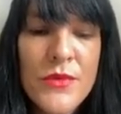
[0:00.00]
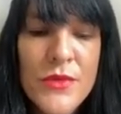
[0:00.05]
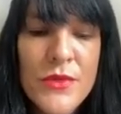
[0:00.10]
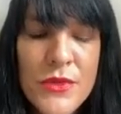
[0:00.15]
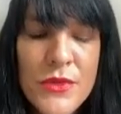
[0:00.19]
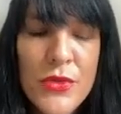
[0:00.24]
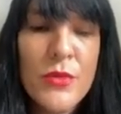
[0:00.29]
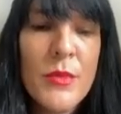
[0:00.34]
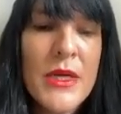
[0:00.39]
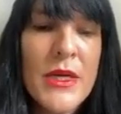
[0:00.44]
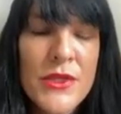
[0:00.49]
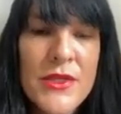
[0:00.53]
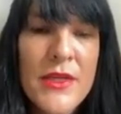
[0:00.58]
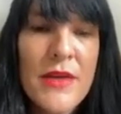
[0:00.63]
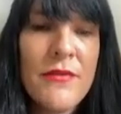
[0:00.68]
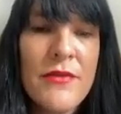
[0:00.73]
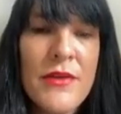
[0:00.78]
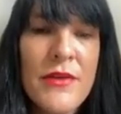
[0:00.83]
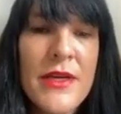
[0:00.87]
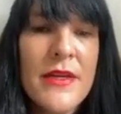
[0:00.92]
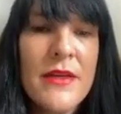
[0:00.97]
too much
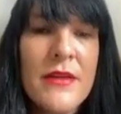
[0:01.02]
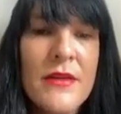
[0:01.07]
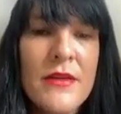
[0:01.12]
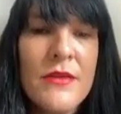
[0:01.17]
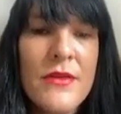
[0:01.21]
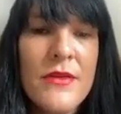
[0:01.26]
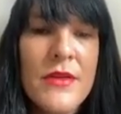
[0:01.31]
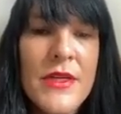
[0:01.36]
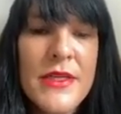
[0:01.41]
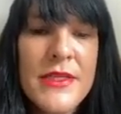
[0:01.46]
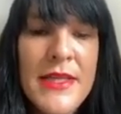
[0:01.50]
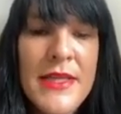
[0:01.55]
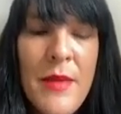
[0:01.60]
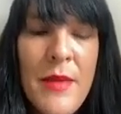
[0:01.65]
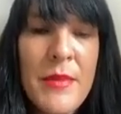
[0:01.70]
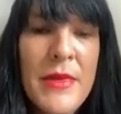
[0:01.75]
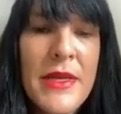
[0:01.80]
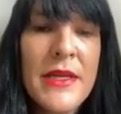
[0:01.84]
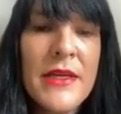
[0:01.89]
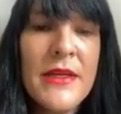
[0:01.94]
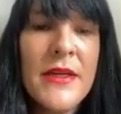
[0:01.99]
suffering is
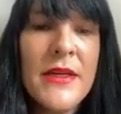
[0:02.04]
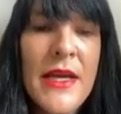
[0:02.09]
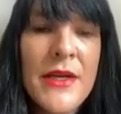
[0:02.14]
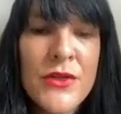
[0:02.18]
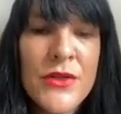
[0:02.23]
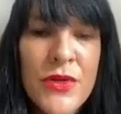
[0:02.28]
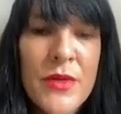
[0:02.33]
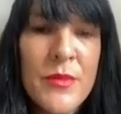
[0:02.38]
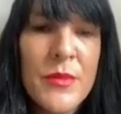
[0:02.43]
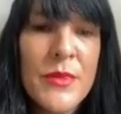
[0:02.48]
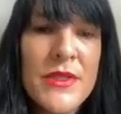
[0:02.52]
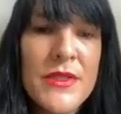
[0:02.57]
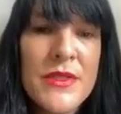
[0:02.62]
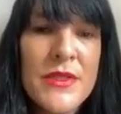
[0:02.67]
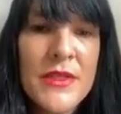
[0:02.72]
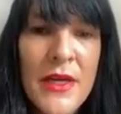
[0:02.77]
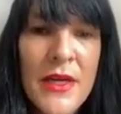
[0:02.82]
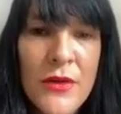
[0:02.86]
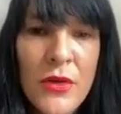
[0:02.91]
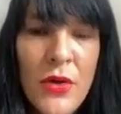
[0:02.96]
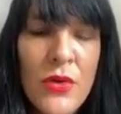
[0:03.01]
happening. Our treatments
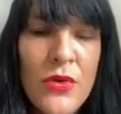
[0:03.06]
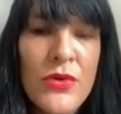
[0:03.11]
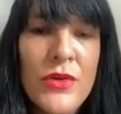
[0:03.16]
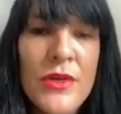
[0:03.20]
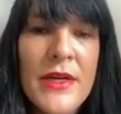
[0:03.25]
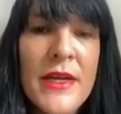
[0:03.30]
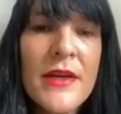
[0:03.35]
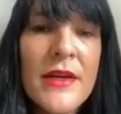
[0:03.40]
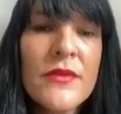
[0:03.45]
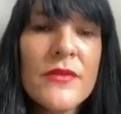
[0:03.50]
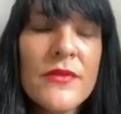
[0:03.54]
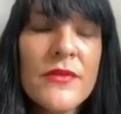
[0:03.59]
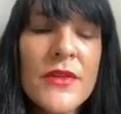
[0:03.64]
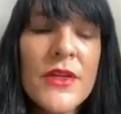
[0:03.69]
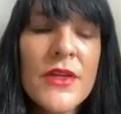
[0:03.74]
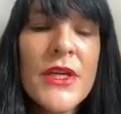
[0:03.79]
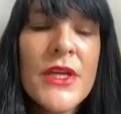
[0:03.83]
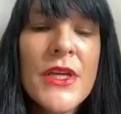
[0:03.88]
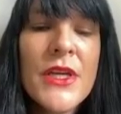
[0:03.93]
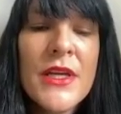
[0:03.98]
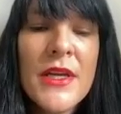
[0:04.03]
are not good enough,
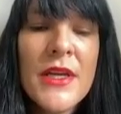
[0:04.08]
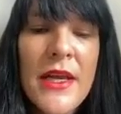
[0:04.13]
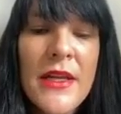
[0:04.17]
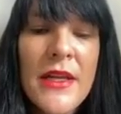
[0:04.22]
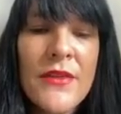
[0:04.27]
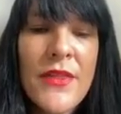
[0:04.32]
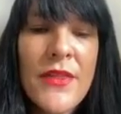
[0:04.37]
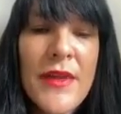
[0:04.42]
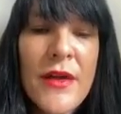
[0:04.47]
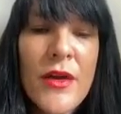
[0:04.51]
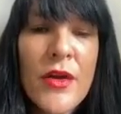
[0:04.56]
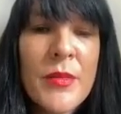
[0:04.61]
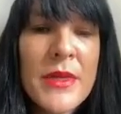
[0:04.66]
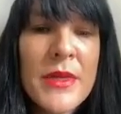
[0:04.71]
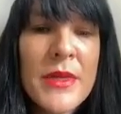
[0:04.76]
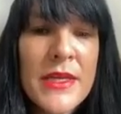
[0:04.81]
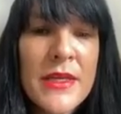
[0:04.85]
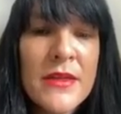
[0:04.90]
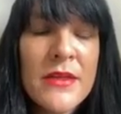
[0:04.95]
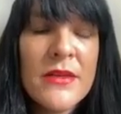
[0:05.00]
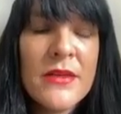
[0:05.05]
and
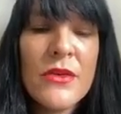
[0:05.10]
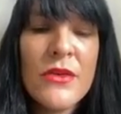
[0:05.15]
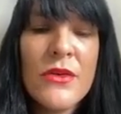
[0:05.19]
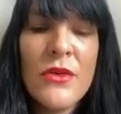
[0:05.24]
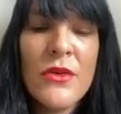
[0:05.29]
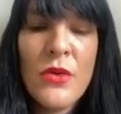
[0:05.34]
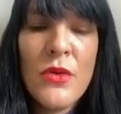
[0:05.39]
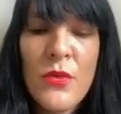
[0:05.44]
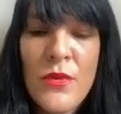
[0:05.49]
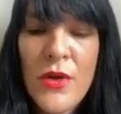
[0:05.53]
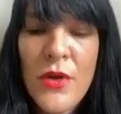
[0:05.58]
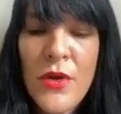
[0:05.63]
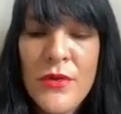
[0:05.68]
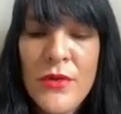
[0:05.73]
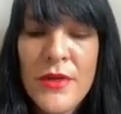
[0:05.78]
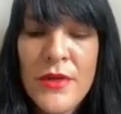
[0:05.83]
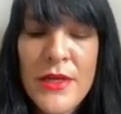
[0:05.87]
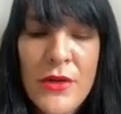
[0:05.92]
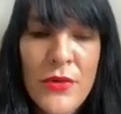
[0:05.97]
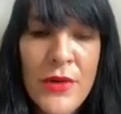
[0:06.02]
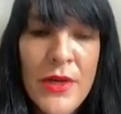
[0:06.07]
therapy, although
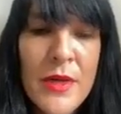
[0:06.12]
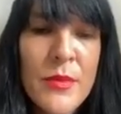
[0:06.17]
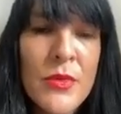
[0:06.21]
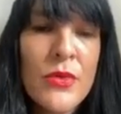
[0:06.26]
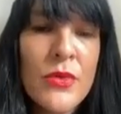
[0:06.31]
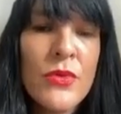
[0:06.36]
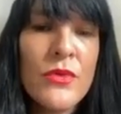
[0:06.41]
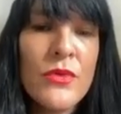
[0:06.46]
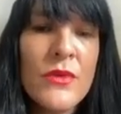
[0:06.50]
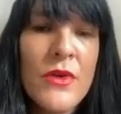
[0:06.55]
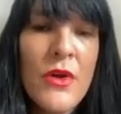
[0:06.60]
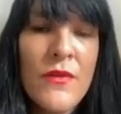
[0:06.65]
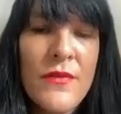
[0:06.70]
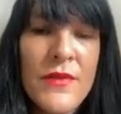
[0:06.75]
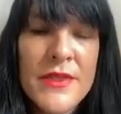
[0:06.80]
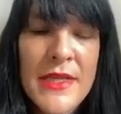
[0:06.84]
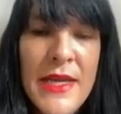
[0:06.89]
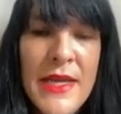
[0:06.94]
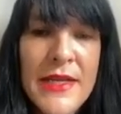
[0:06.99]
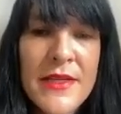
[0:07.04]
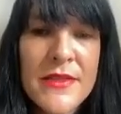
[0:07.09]
incredible,
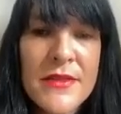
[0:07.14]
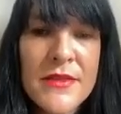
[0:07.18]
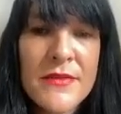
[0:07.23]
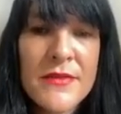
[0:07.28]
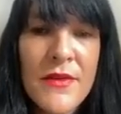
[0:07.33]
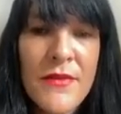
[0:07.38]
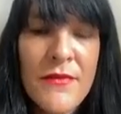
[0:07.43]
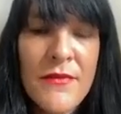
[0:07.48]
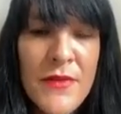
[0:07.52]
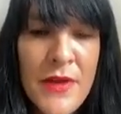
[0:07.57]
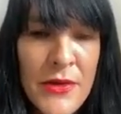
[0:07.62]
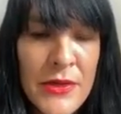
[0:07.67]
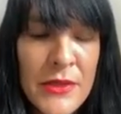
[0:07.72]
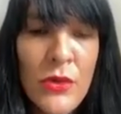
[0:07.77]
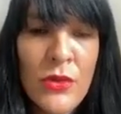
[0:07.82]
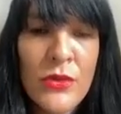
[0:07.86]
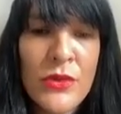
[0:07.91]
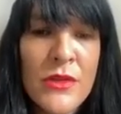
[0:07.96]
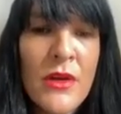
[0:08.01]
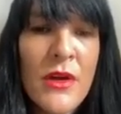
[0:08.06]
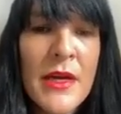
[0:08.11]
often takes a very
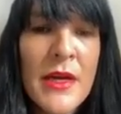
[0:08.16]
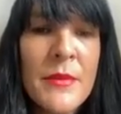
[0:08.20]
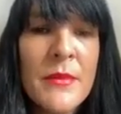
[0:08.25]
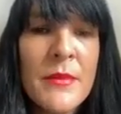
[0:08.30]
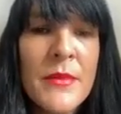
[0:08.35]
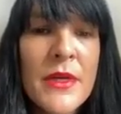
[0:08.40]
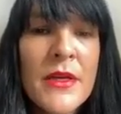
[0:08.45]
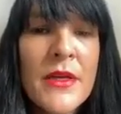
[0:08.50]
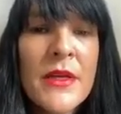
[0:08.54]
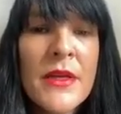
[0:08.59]
long time.